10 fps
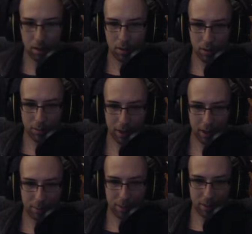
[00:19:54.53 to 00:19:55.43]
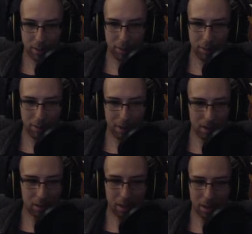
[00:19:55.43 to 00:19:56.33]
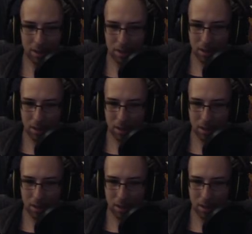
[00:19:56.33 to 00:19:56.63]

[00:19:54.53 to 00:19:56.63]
Notice my HP is all the way back up again.